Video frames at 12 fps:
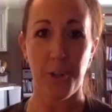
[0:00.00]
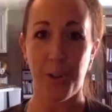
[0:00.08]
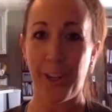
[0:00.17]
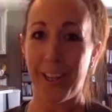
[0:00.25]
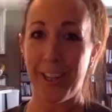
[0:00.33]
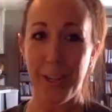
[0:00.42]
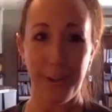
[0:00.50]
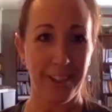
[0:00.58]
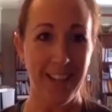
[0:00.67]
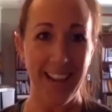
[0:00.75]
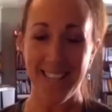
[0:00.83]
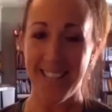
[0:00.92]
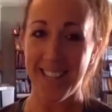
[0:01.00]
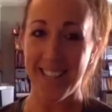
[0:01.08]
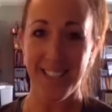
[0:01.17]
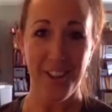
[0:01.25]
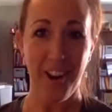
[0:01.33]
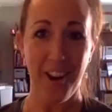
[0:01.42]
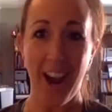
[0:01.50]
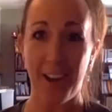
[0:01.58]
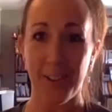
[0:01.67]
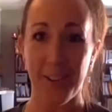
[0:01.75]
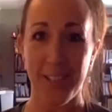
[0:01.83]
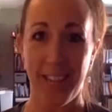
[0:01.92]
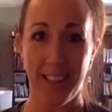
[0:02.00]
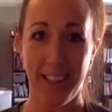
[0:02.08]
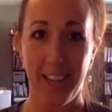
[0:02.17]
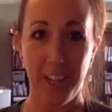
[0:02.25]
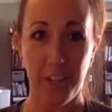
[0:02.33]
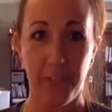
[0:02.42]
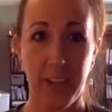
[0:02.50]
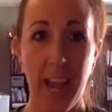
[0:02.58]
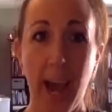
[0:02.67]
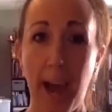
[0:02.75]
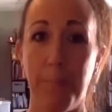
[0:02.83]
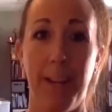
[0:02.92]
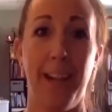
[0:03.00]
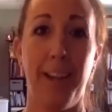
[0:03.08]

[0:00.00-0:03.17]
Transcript: or utilize things in your house like the edge of a cabinet